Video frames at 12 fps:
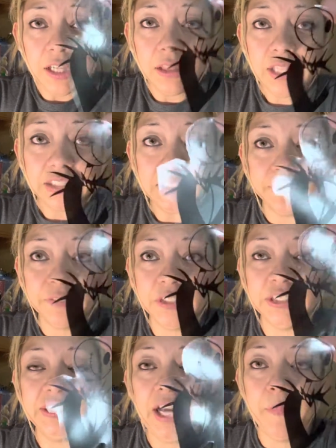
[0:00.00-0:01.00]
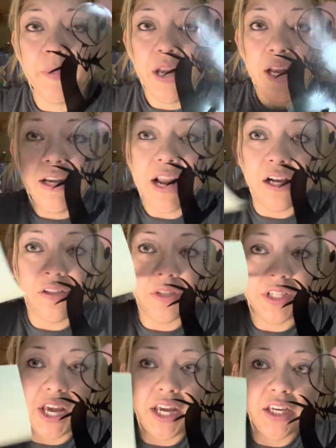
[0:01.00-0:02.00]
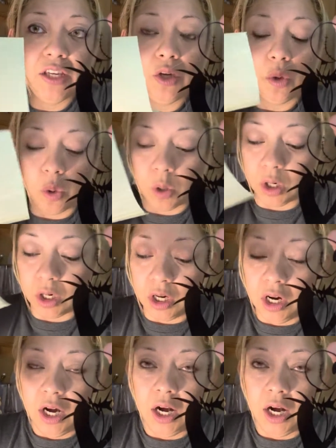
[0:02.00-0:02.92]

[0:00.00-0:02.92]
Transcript: that's the first step. Now you take your